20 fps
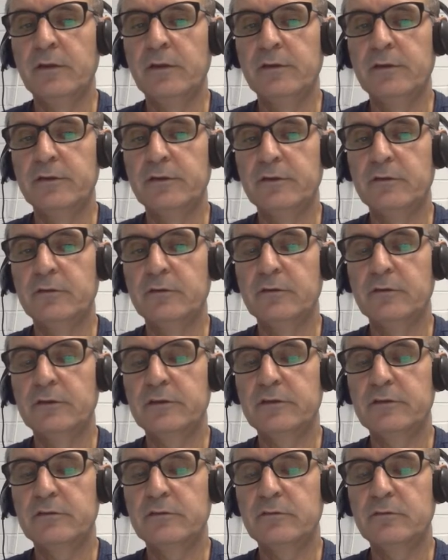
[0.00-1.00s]
So
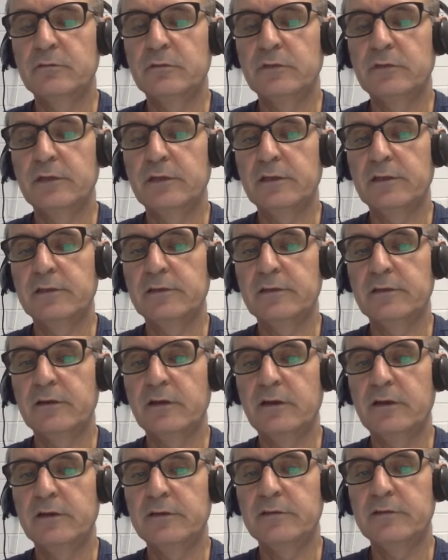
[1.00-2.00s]
this rule tells
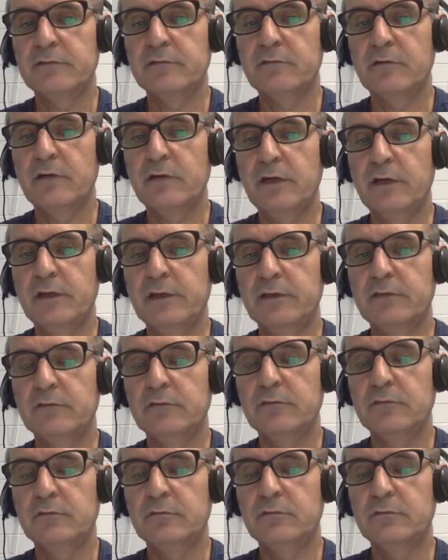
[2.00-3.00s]
us y
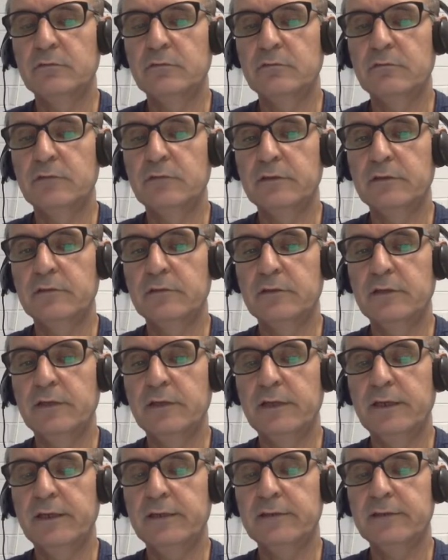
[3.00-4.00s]
equal to whatever
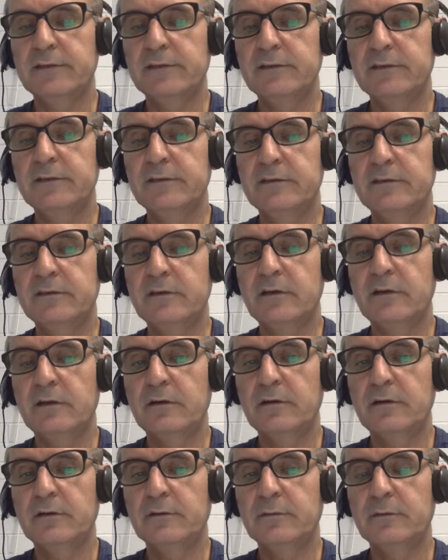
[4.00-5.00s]
x is
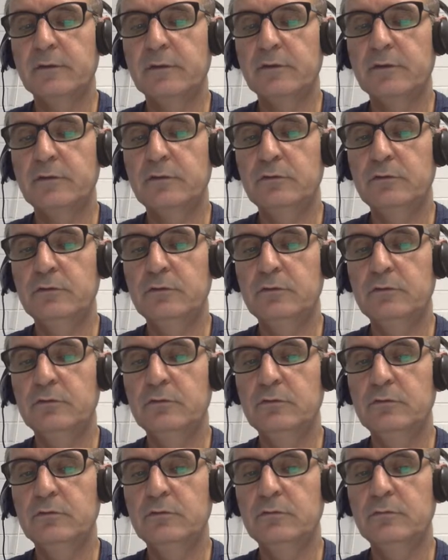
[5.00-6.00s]
times by
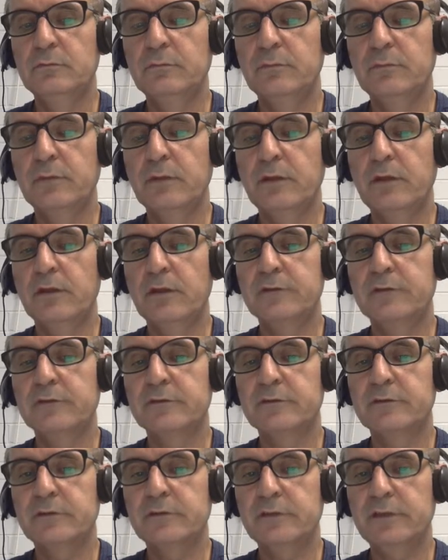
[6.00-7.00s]
2 plus
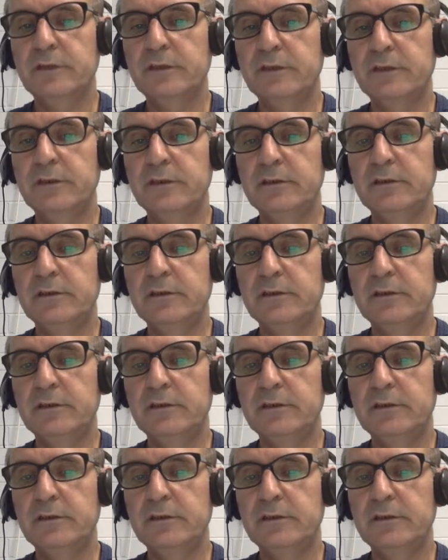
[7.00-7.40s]
3.